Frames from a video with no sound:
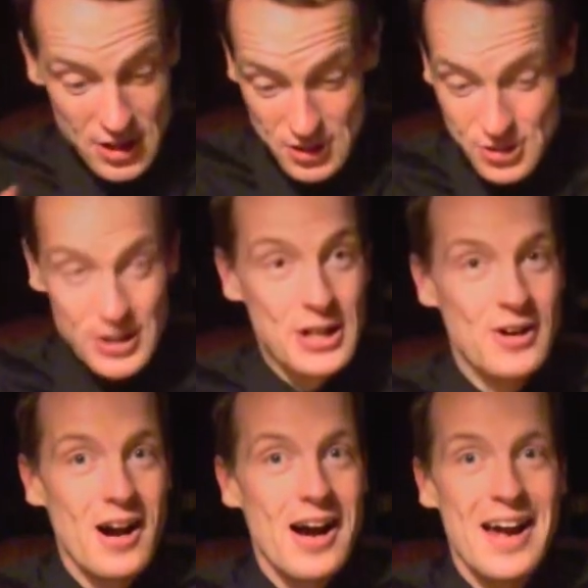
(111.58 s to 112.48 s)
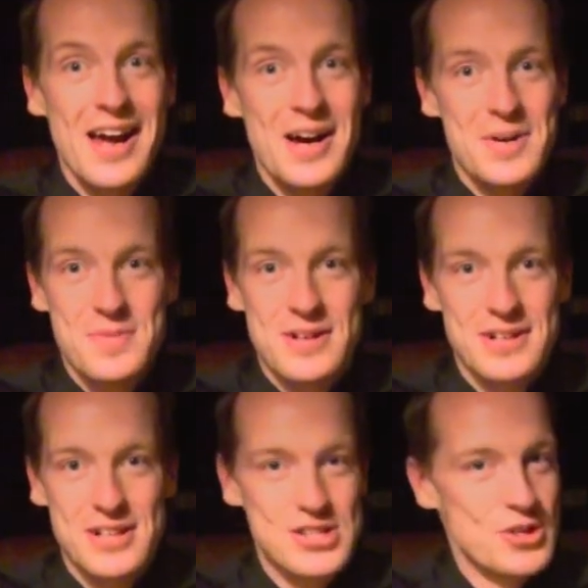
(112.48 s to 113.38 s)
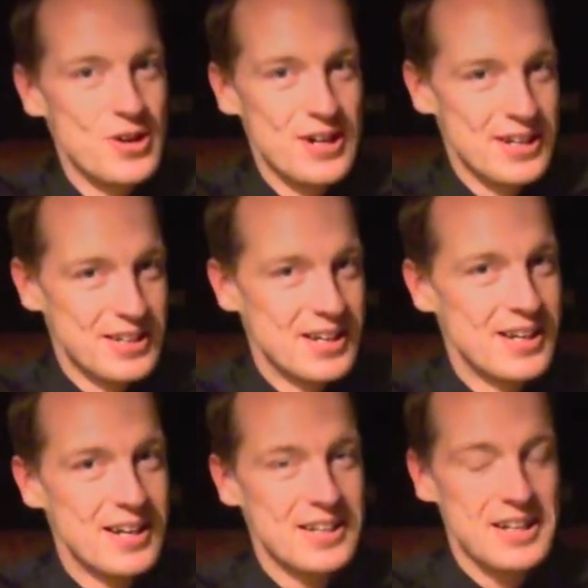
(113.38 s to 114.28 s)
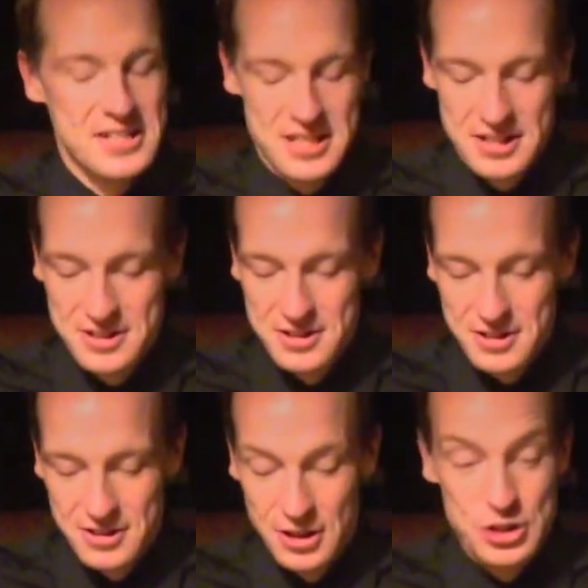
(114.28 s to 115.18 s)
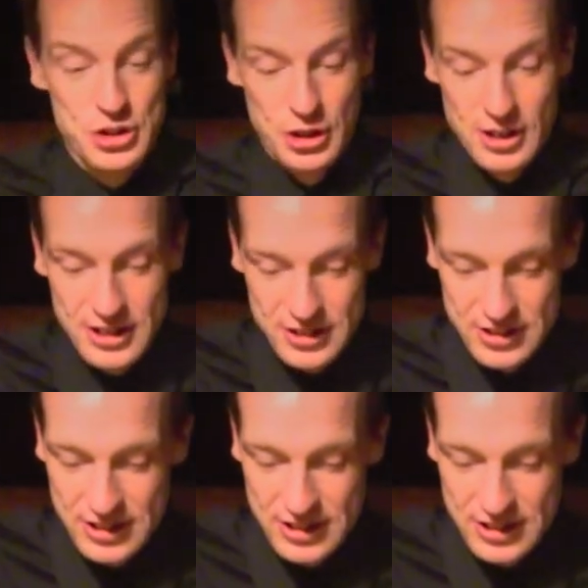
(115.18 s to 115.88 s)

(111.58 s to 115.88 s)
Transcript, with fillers: So here I am enjoying a nice luxurious